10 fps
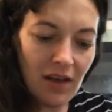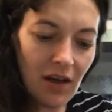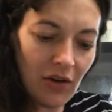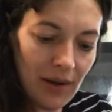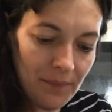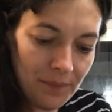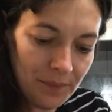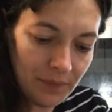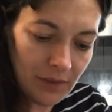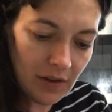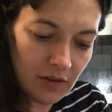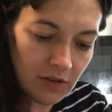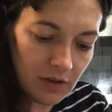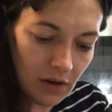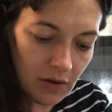Okay,
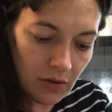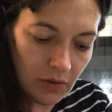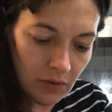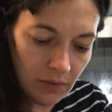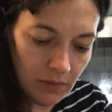so